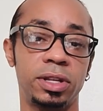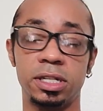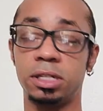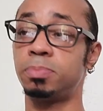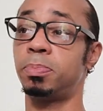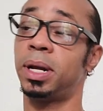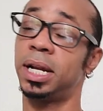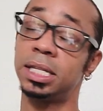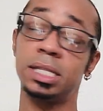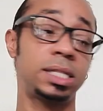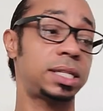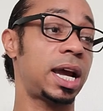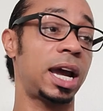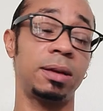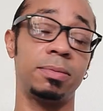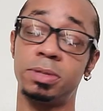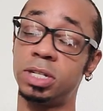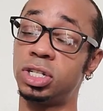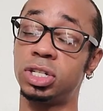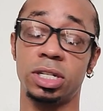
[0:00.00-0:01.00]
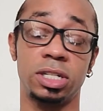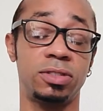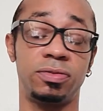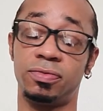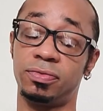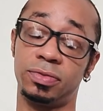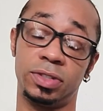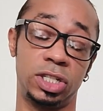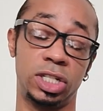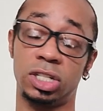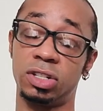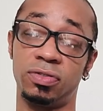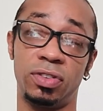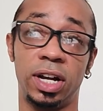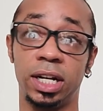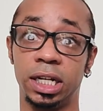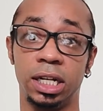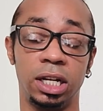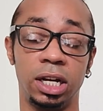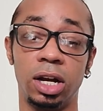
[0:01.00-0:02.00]
this but it's time to just just
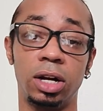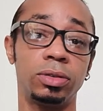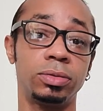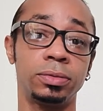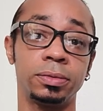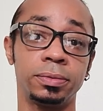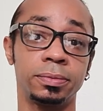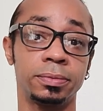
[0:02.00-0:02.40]
fucking go.